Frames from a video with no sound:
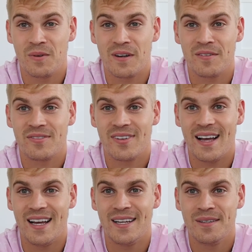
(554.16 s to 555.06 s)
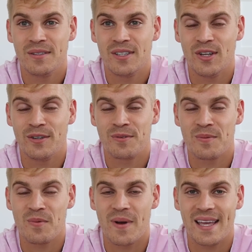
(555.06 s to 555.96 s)
I've learnt
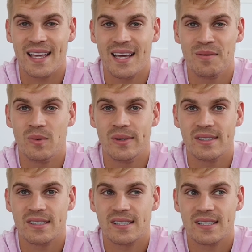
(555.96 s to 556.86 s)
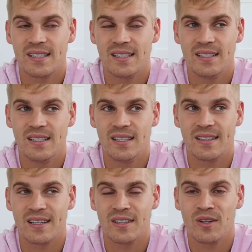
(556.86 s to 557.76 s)
from the weekend was, I
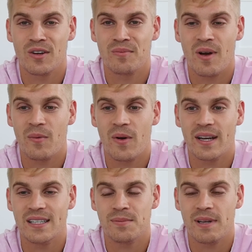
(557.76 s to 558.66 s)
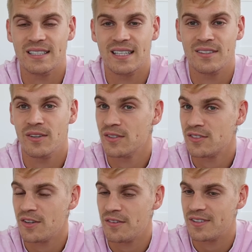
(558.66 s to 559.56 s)
think a lot of my work has been done on a
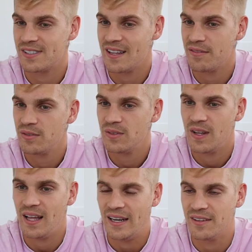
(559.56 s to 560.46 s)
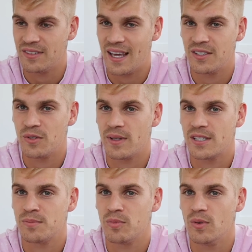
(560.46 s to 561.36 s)
surface level, and I've yet to
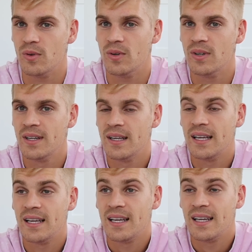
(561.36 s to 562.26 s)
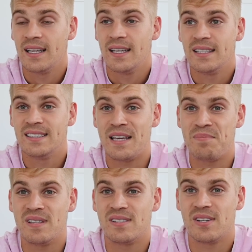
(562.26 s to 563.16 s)
explore
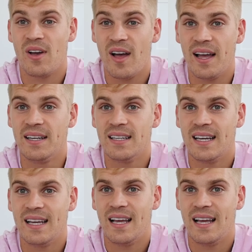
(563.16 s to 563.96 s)
deep inside.